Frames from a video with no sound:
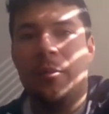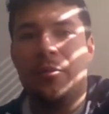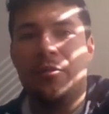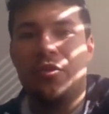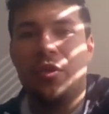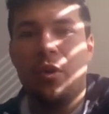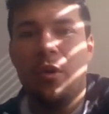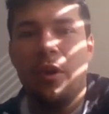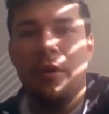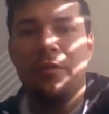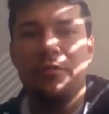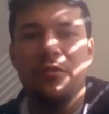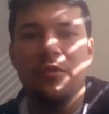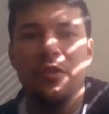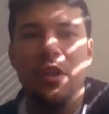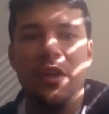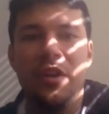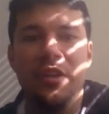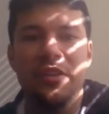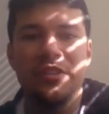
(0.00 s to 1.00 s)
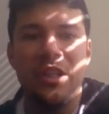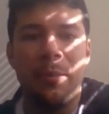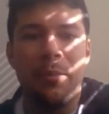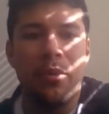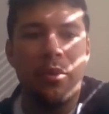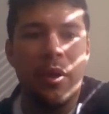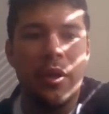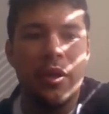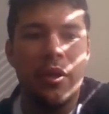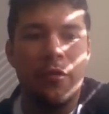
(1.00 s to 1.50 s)
So I've done an
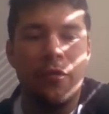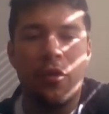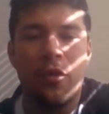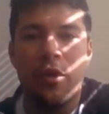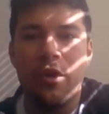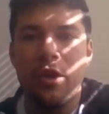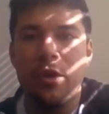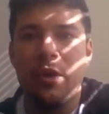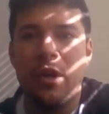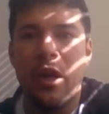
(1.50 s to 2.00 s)
example right here for you,